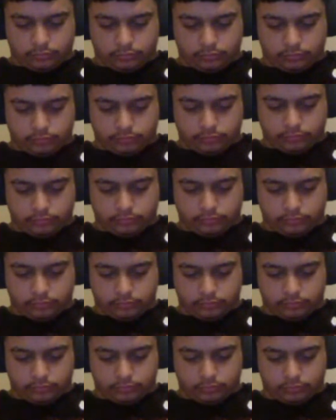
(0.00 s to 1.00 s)

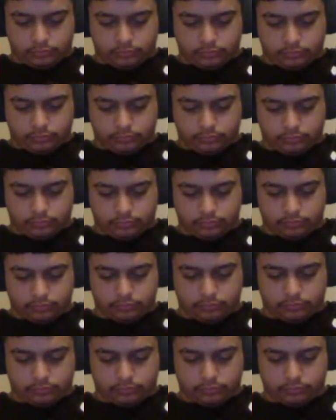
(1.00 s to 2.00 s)

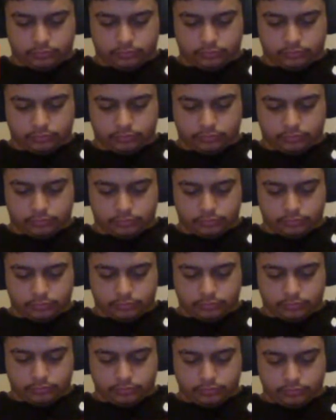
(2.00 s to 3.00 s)

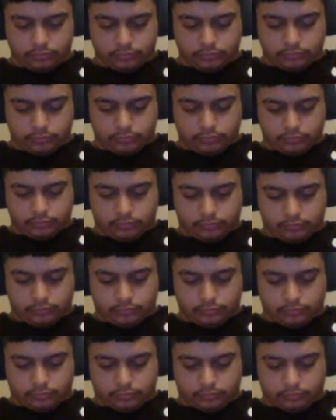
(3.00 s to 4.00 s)

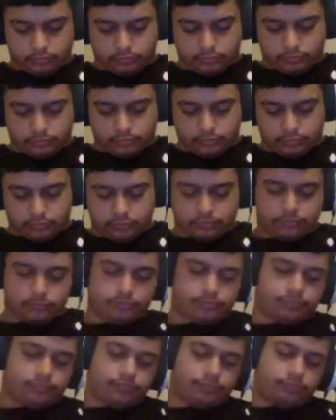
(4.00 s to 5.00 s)

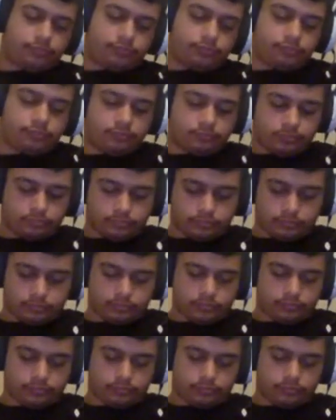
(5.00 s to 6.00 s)

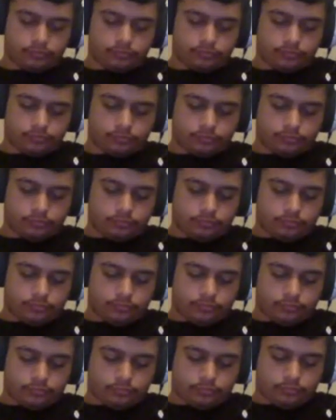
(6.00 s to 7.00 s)

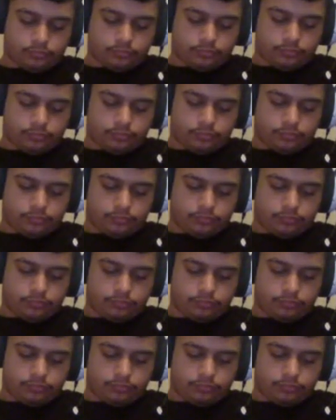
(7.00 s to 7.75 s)
This person isn't speaking.